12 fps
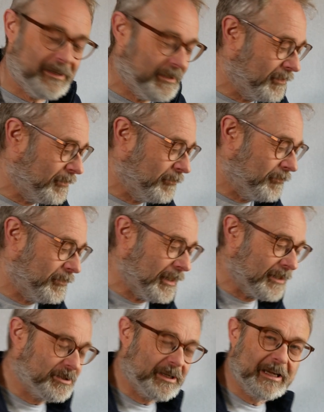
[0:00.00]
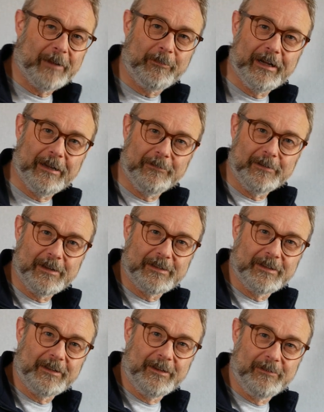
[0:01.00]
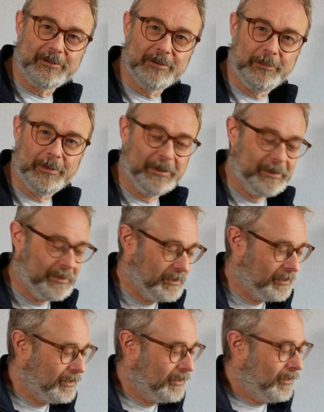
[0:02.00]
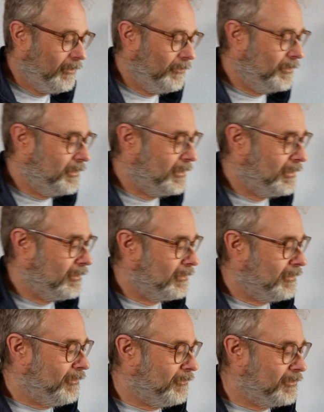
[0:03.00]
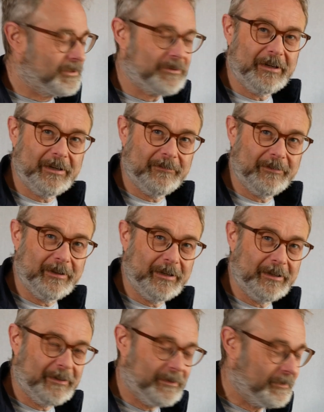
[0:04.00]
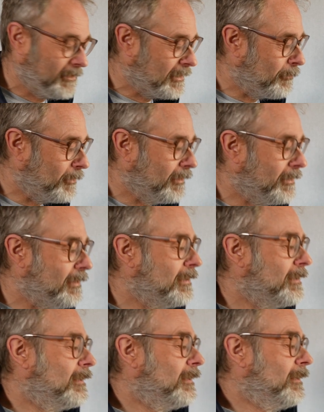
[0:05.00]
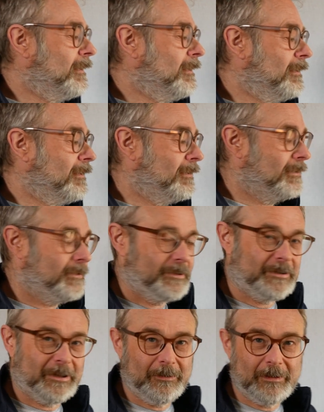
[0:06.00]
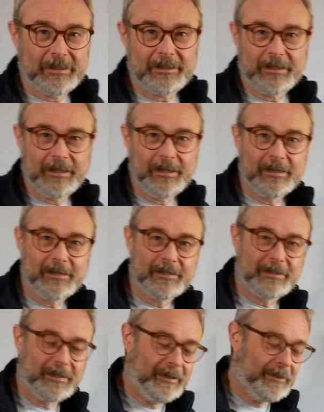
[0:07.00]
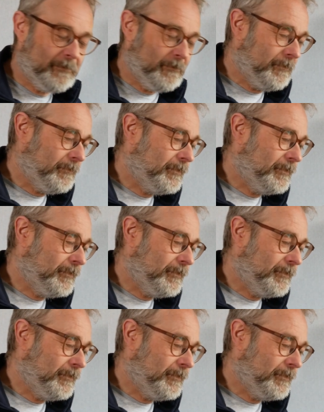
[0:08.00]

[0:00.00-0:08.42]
action camera out as a close-up on the screen of the camera. So this is a